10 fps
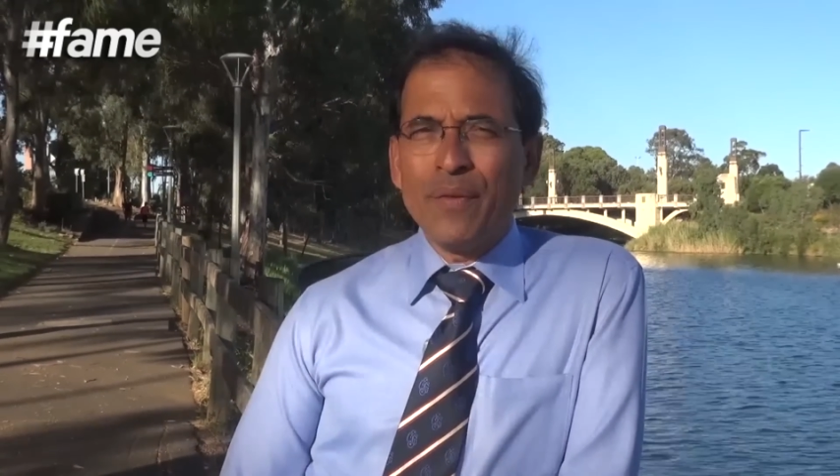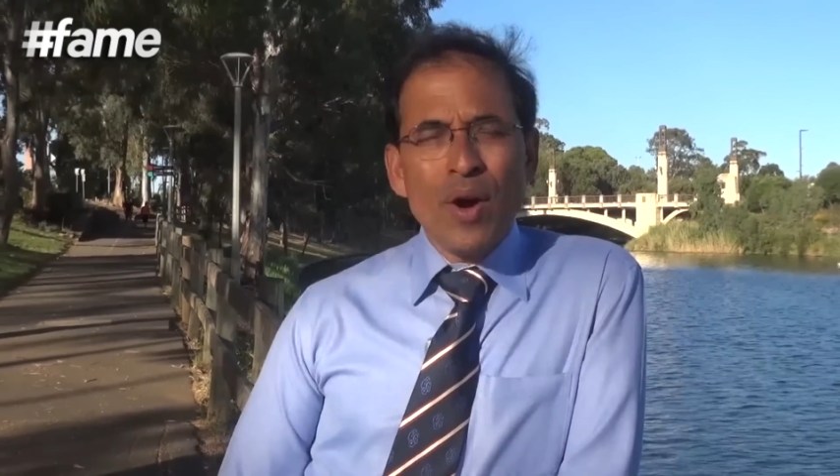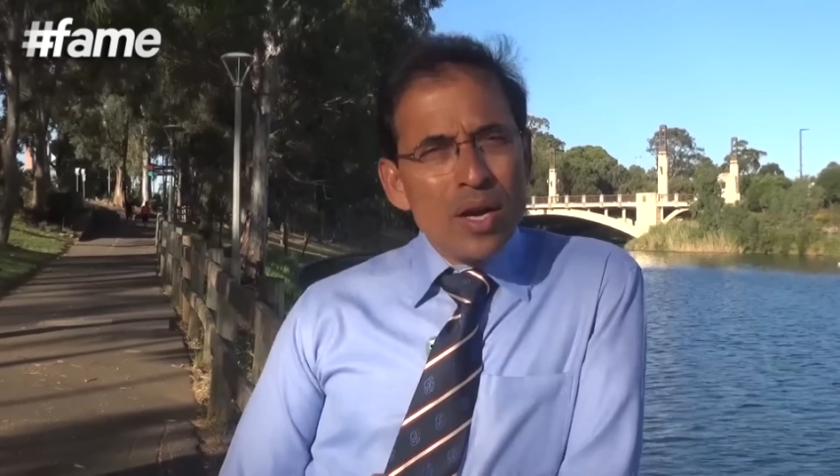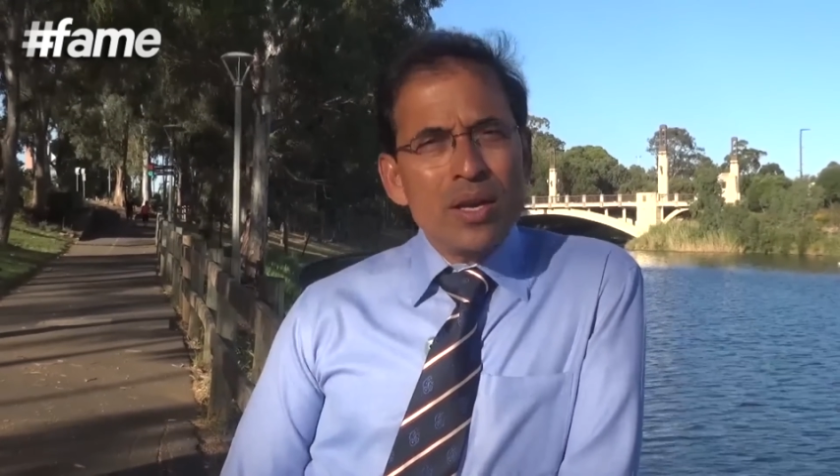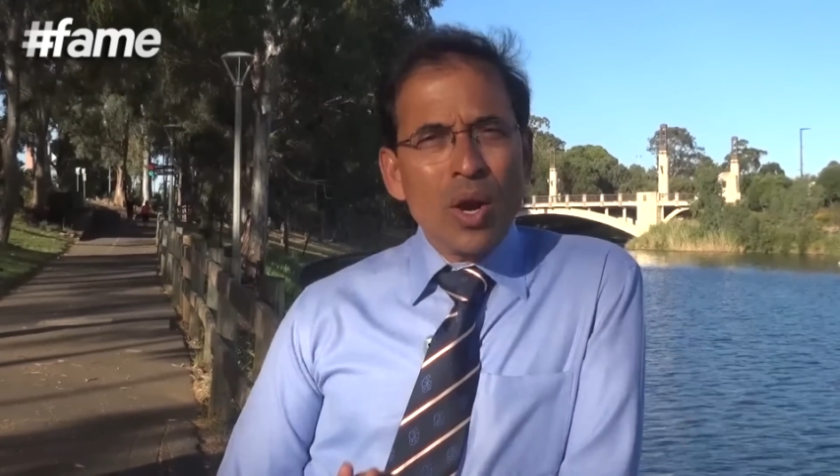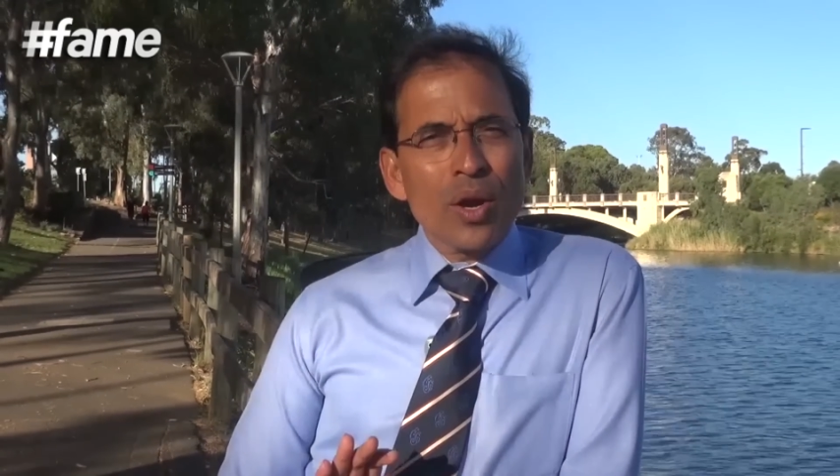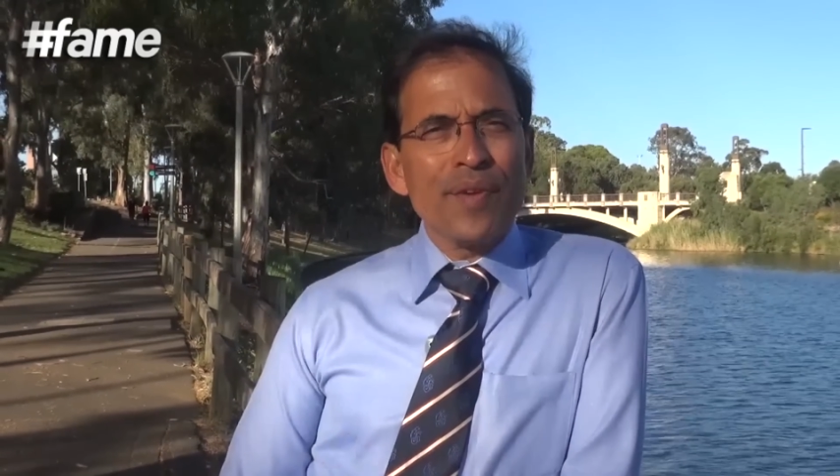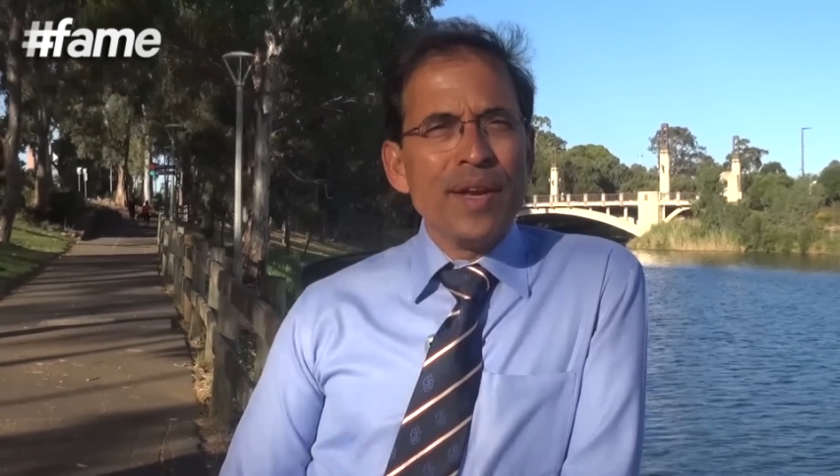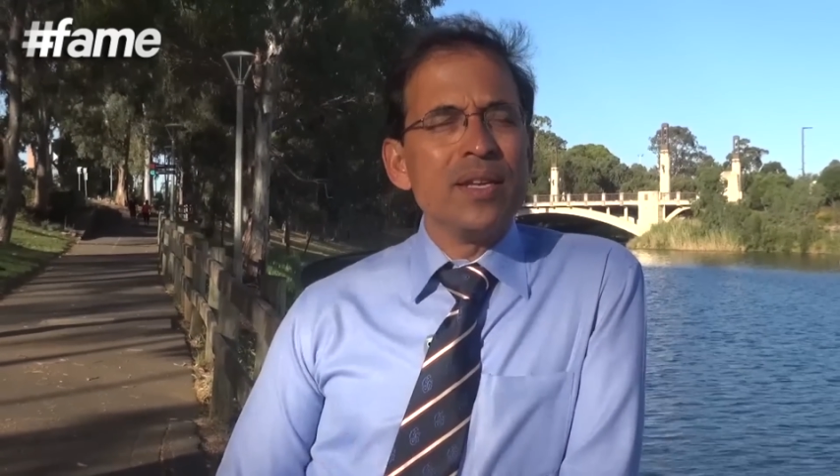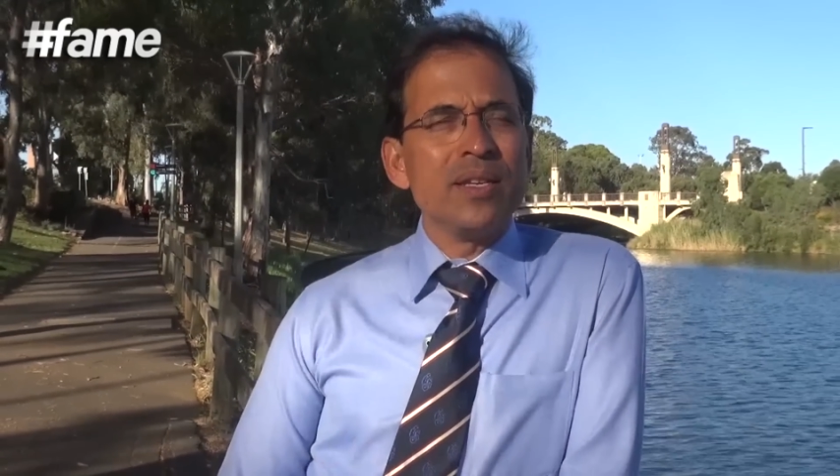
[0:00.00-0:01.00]
I've heard a lot
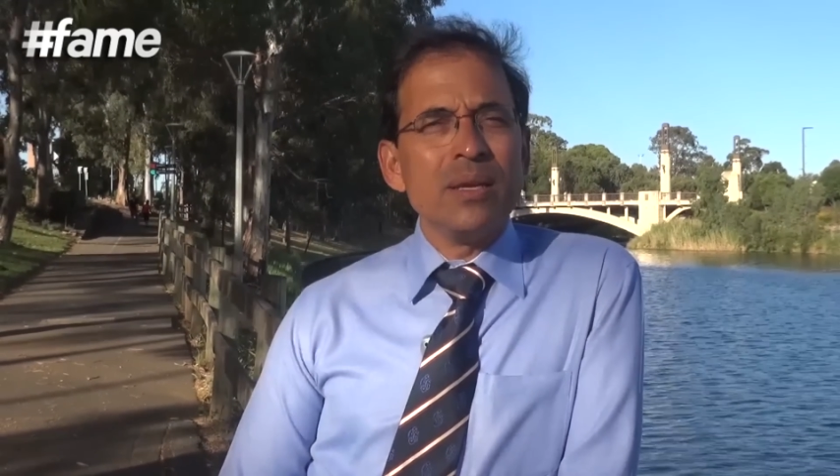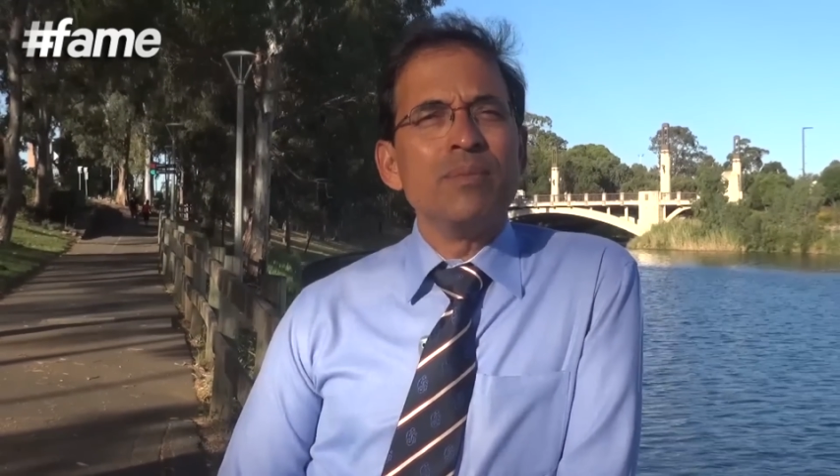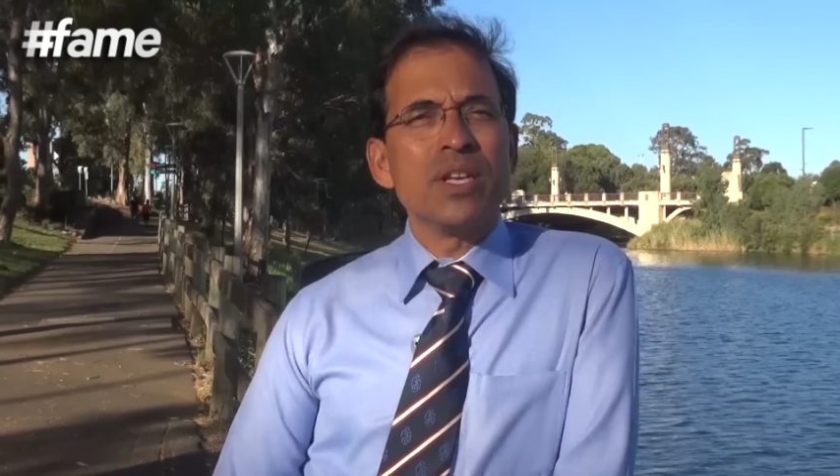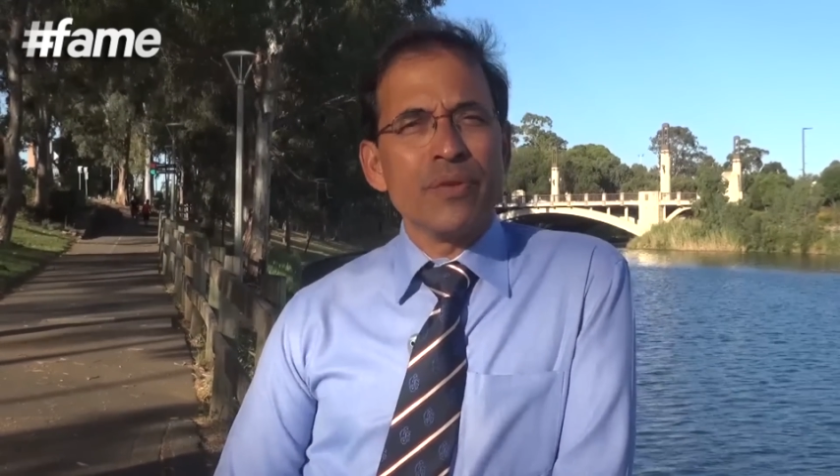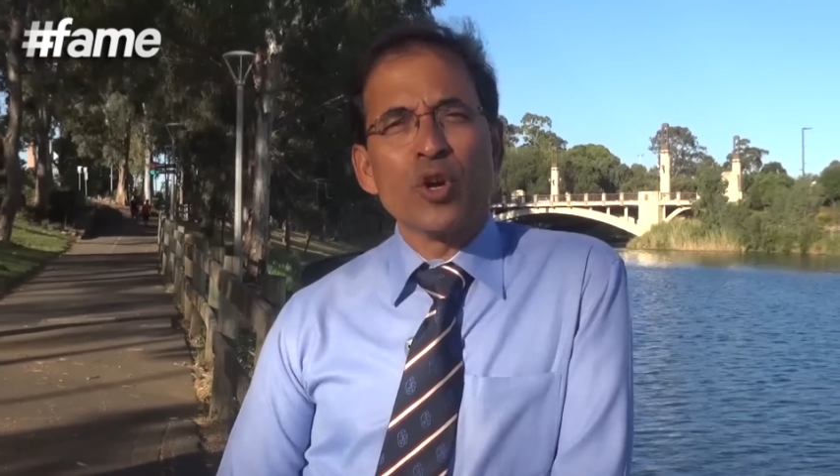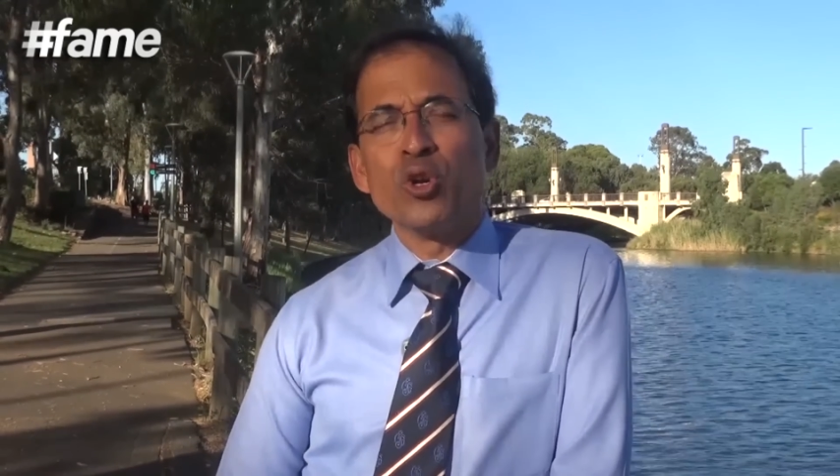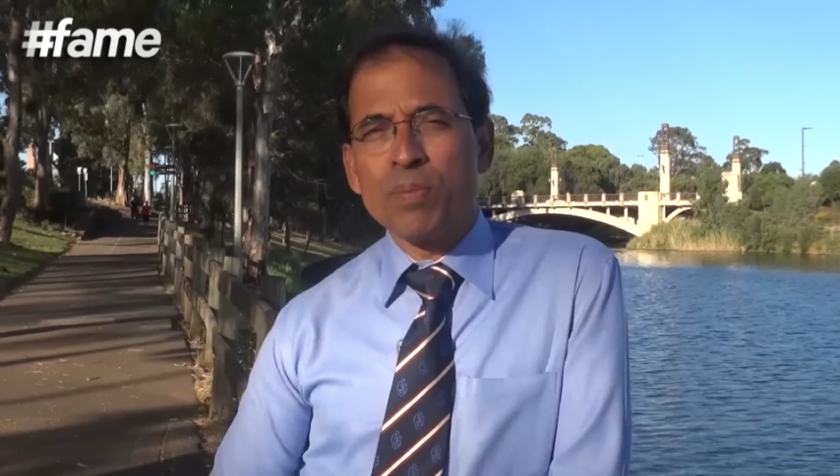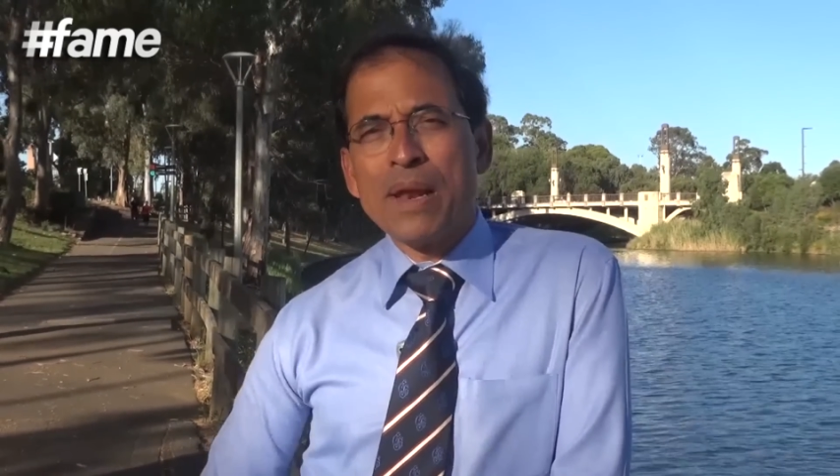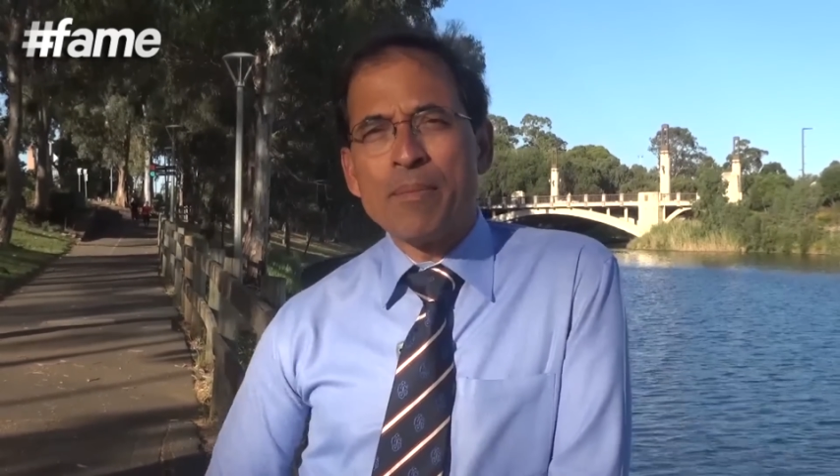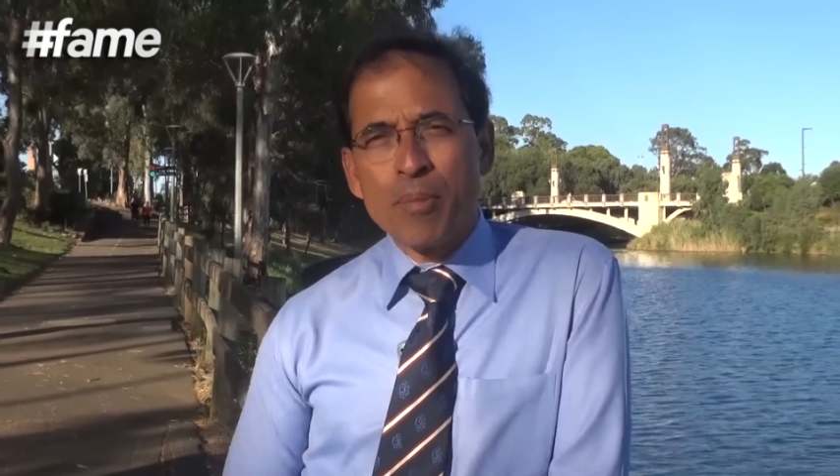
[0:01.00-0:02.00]
of Indian teams say we're going
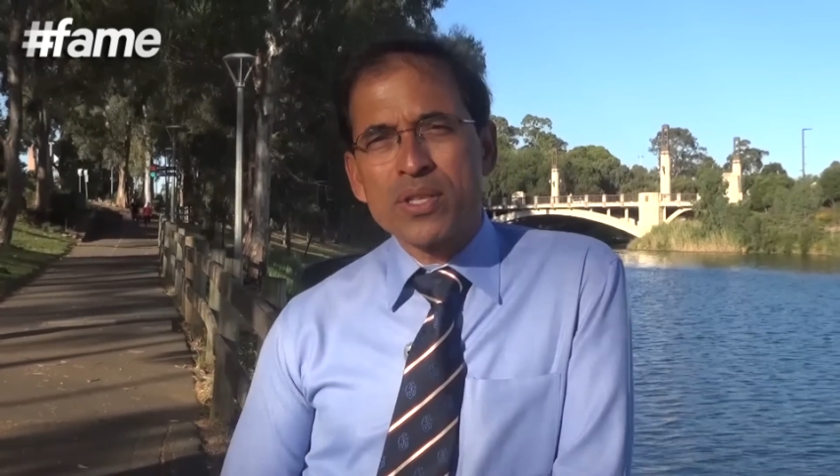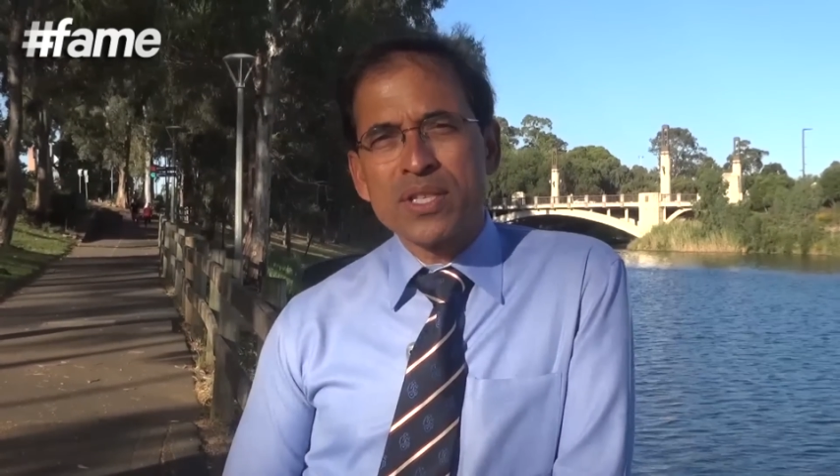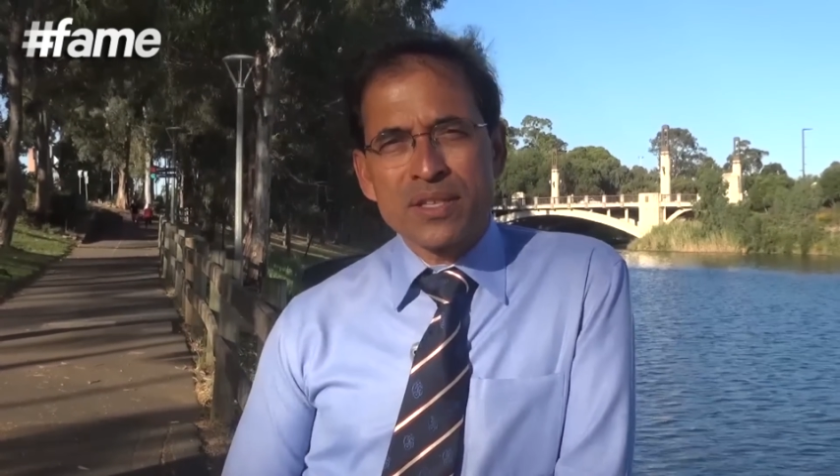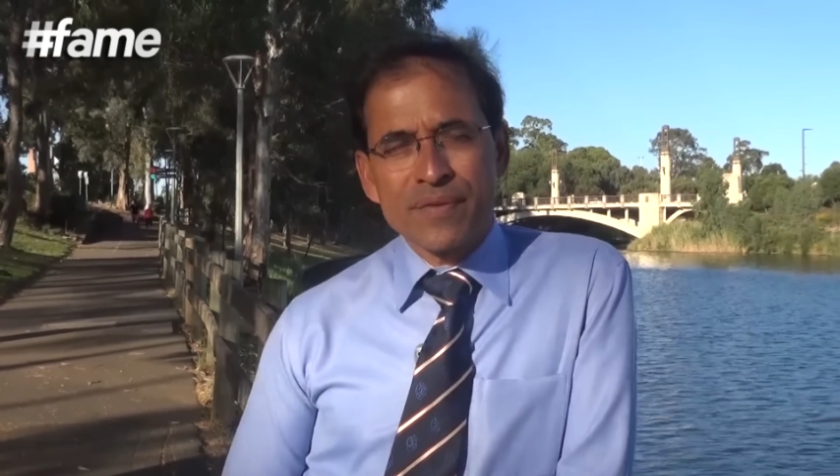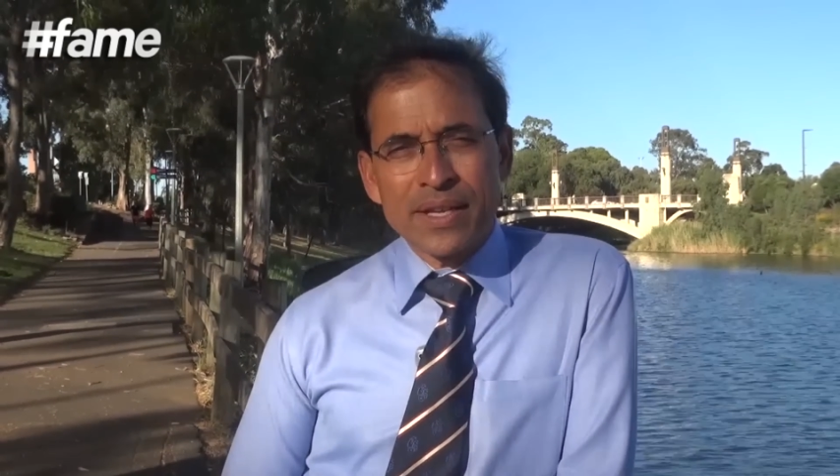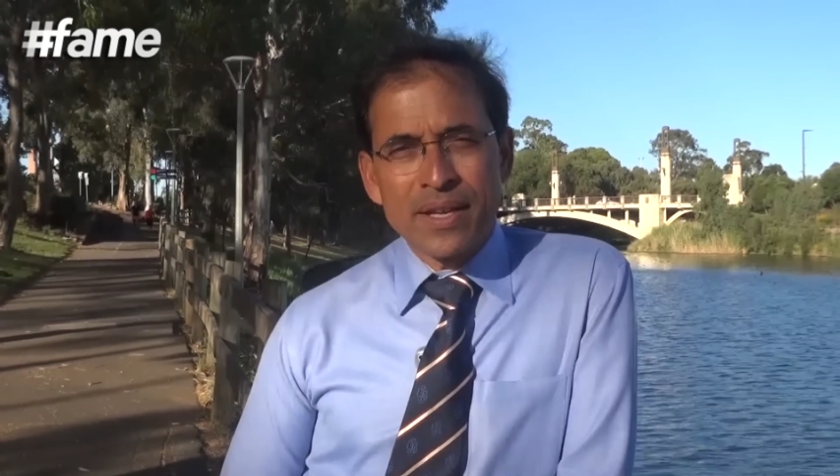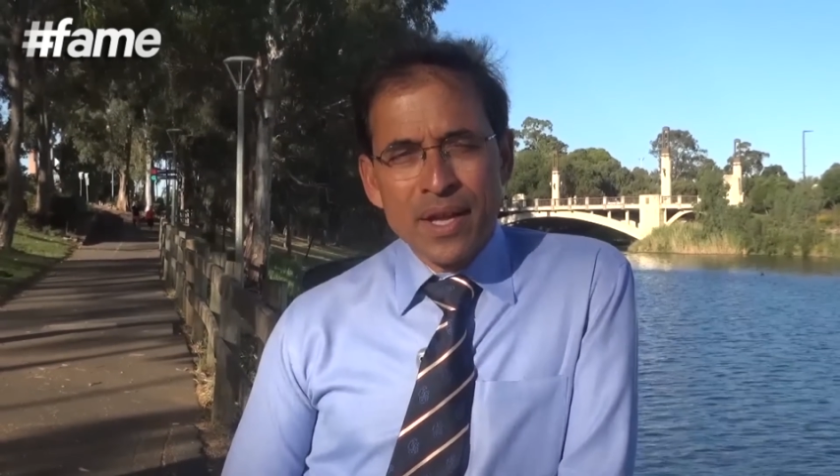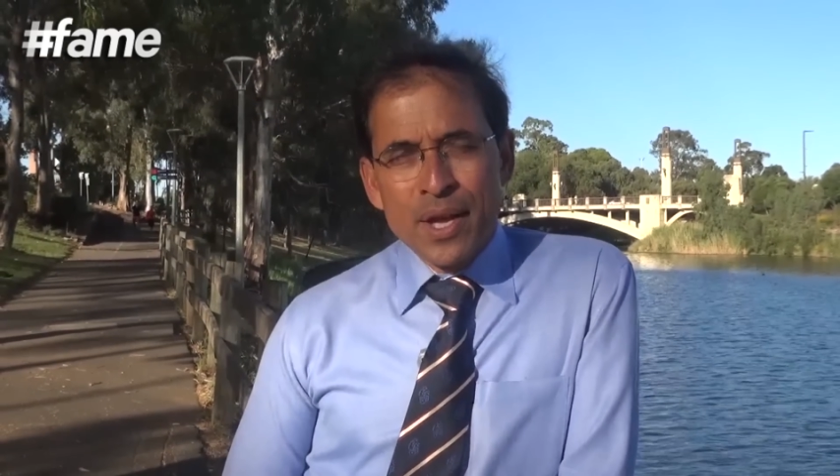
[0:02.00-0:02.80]
to play positively.